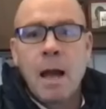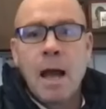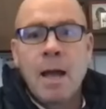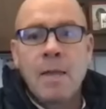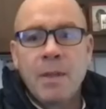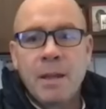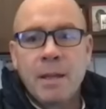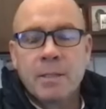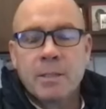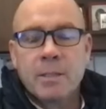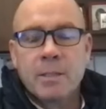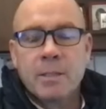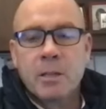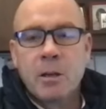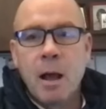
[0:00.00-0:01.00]
I think
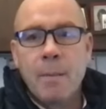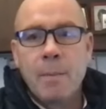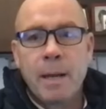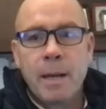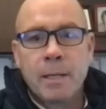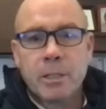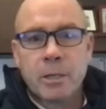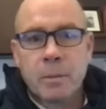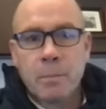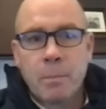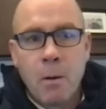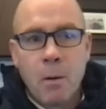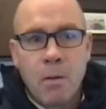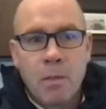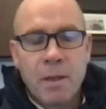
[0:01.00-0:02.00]
it's a combination of
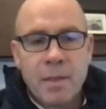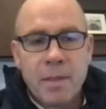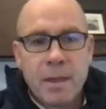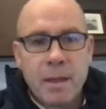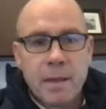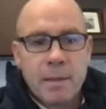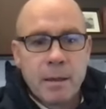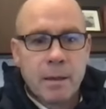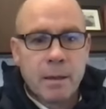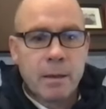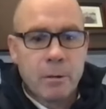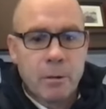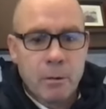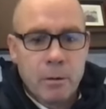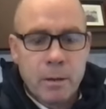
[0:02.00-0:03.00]
both. I think that
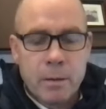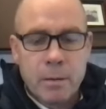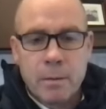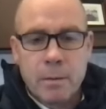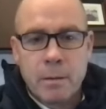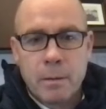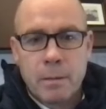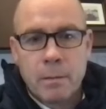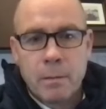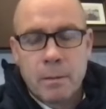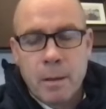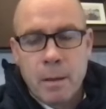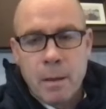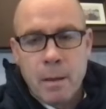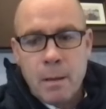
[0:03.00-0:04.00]
you can
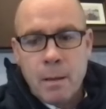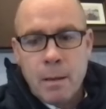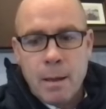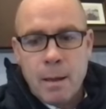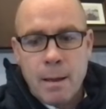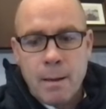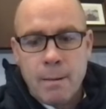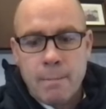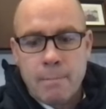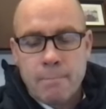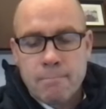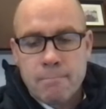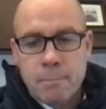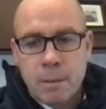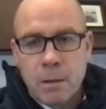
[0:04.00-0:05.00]

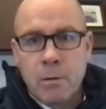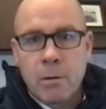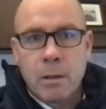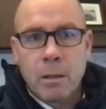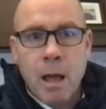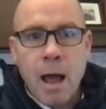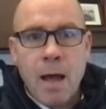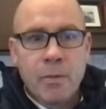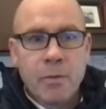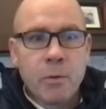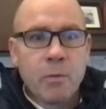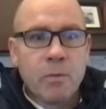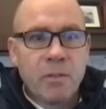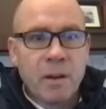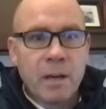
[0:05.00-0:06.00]
learn a lot through
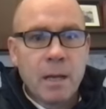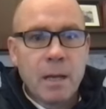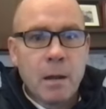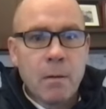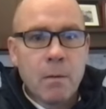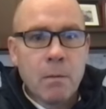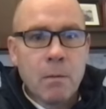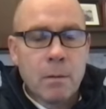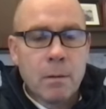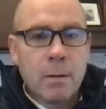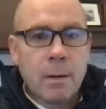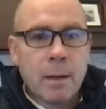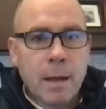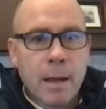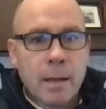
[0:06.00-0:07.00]
video.
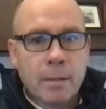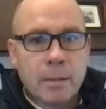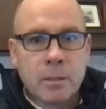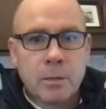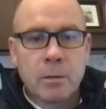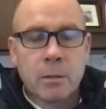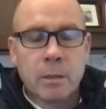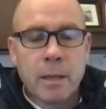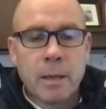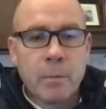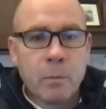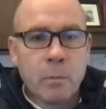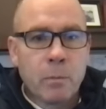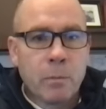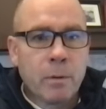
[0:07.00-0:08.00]

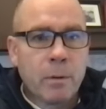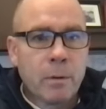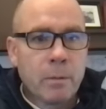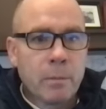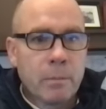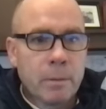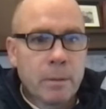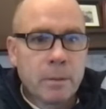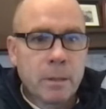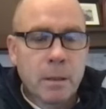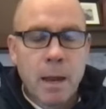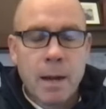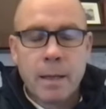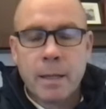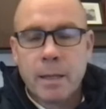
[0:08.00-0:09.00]
Certainly, there's a
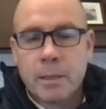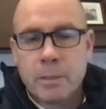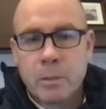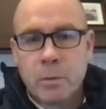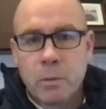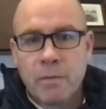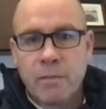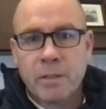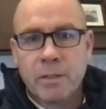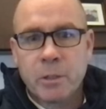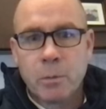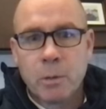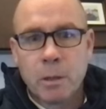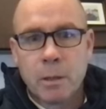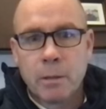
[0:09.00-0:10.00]
lot of kids who are
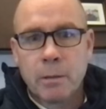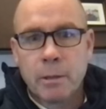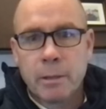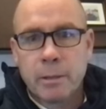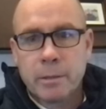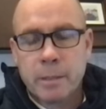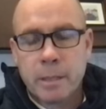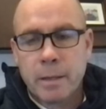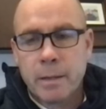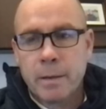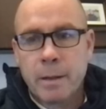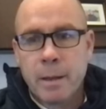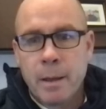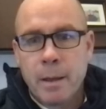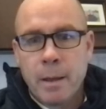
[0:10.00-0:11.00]
visual learners, and
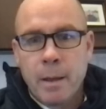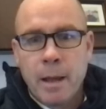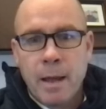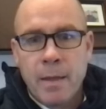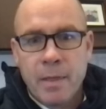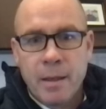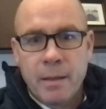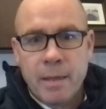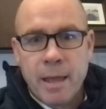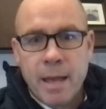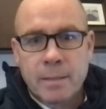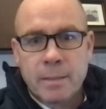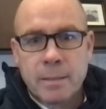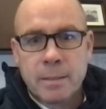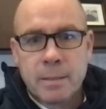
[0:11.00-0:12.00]
I think
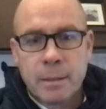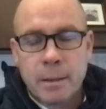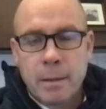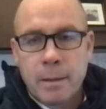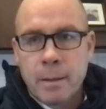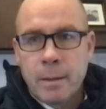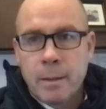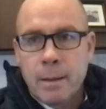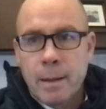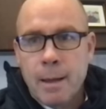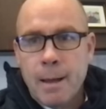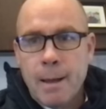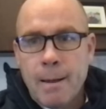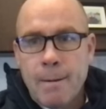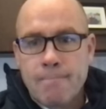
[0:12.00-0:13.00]
that's
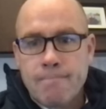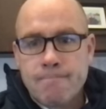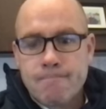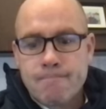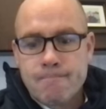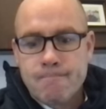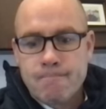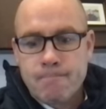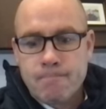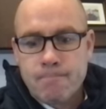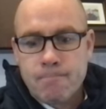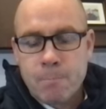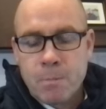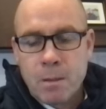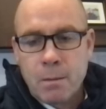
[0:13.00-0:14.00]

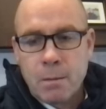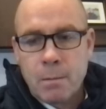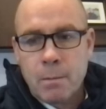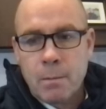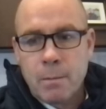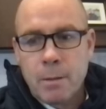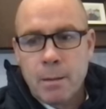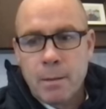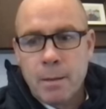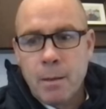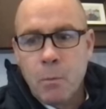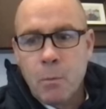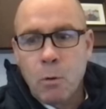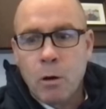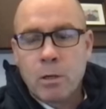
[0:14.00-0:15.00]

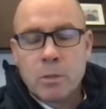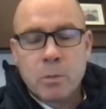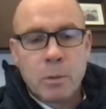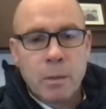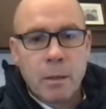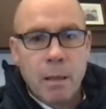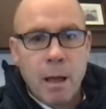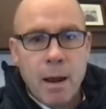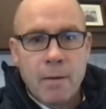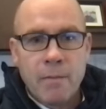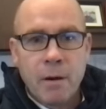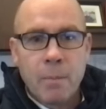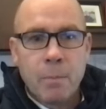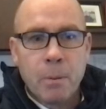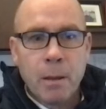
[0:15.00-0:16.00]
that works with a lot of
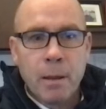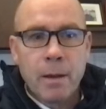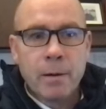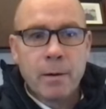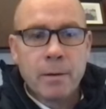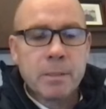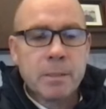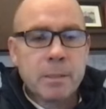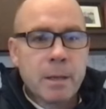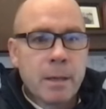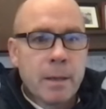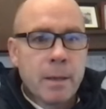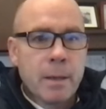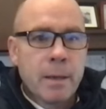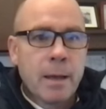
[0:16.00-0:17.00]
our players.
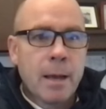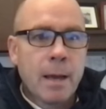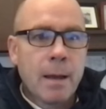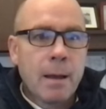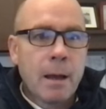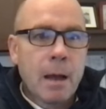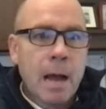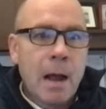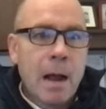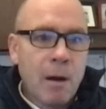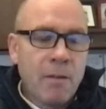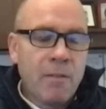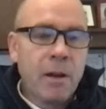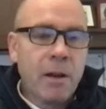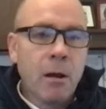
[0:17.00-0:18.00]

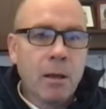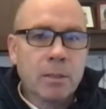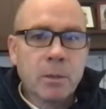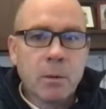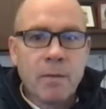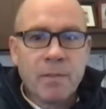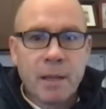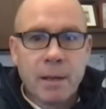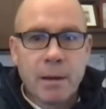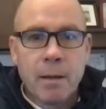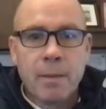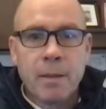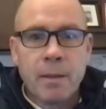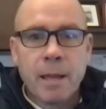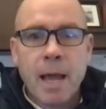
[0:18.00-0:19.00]
However, you also have to get
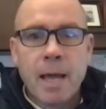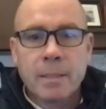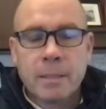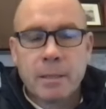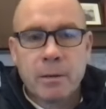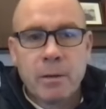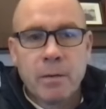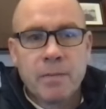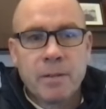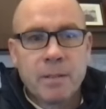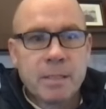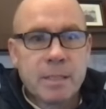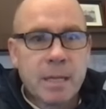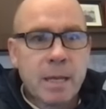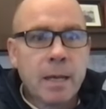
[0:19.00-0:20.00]
on the ice and you have to
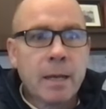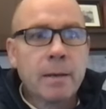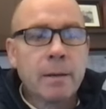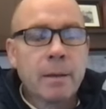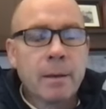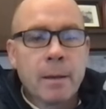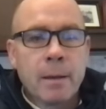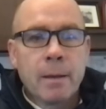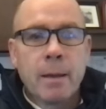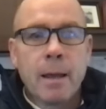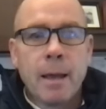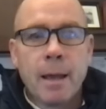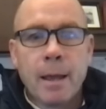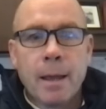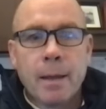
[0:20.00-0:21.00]
see it
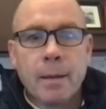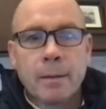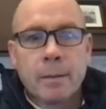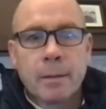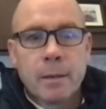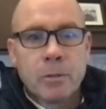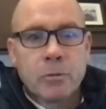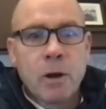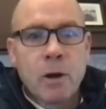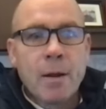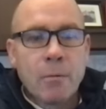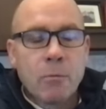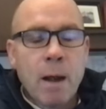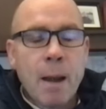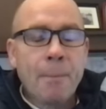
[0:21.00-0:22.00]
and try to
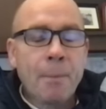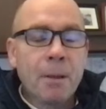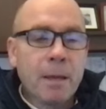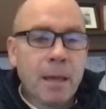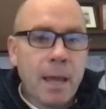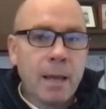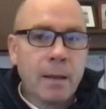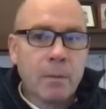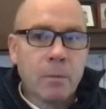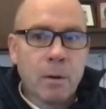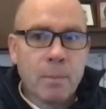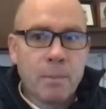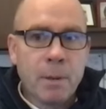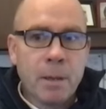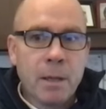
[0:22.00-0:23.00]
replicate
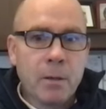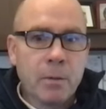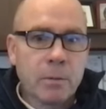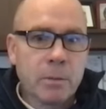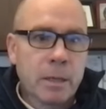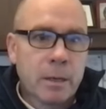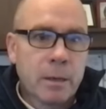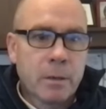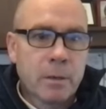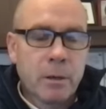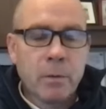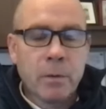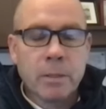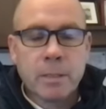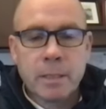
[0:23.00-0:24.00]
what BU is going to
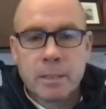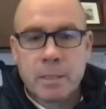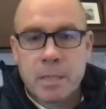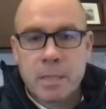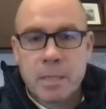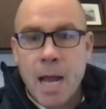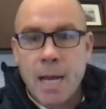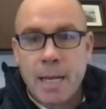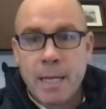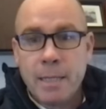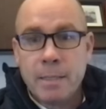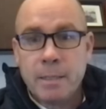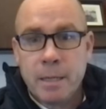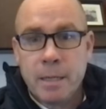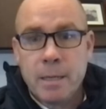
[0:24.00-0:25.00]
do. It's not
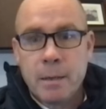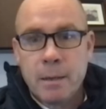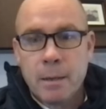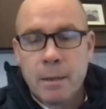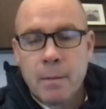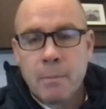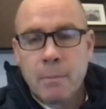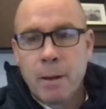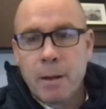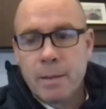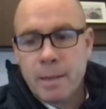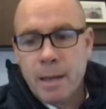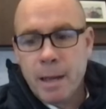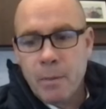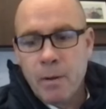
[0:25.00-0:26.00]
easy, but
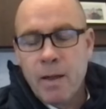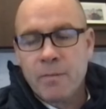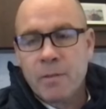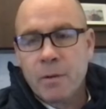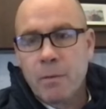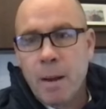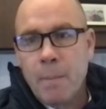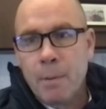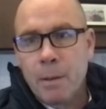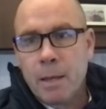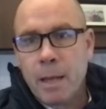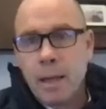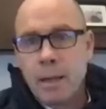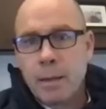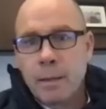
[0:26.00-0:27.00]
we have to
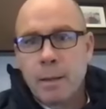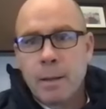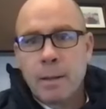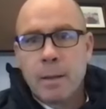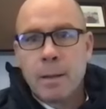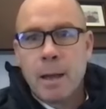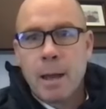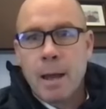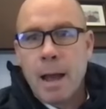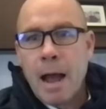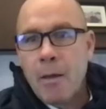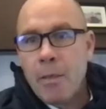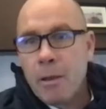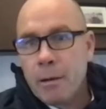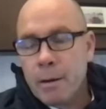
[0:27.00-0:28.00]
replicate how
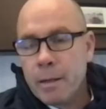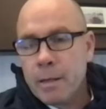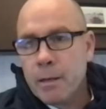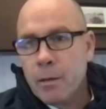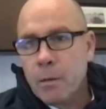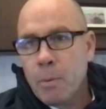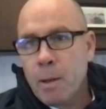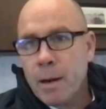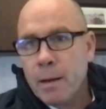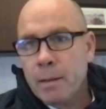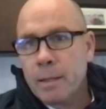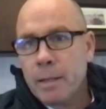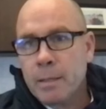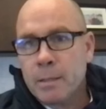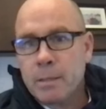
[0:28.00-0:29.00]
they're going to kill
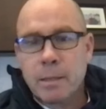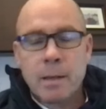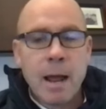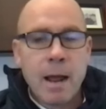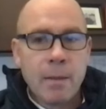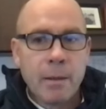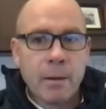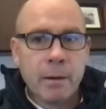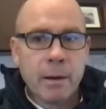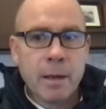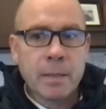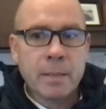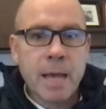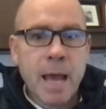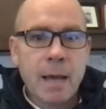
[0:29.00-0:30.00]
penalties and how they're going to
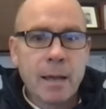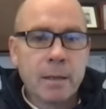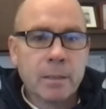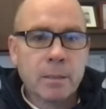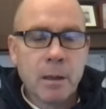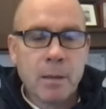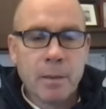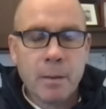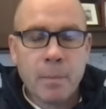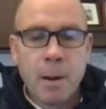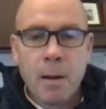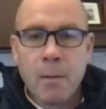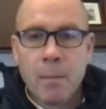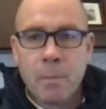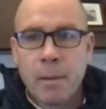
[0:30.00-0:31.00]
attack us on their
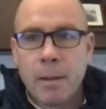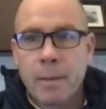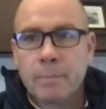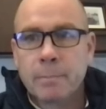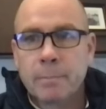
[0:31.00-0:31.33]
power play.